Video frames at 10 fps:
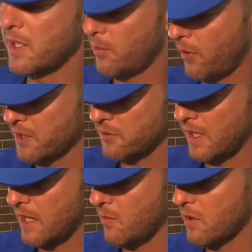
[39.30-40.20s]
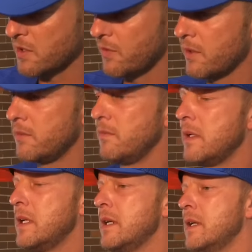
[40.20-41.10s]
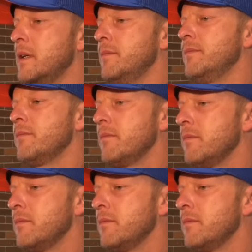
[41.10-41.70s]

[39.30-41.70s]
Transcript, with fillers: been impressed with Cam Hartsfield. Um,